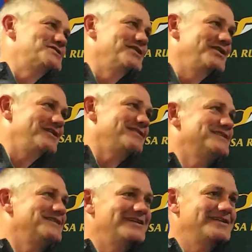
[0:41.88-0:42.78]
No,
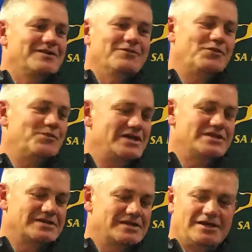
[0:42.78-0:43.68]
that's for
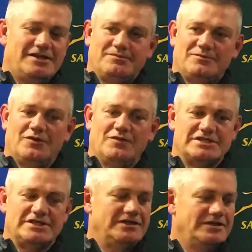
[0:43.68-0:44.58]
me, it's
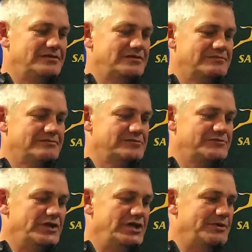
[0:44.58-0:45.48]
obviously,
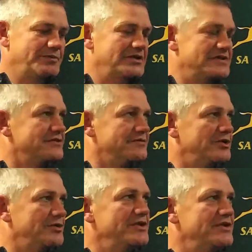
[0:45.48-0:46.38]
forget about me,
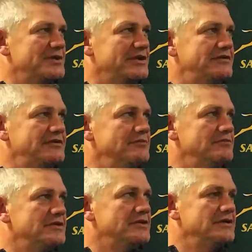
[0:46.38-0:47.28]
it's not about me, it's about the
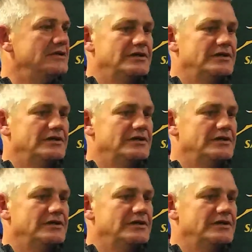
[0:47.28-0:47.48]
team.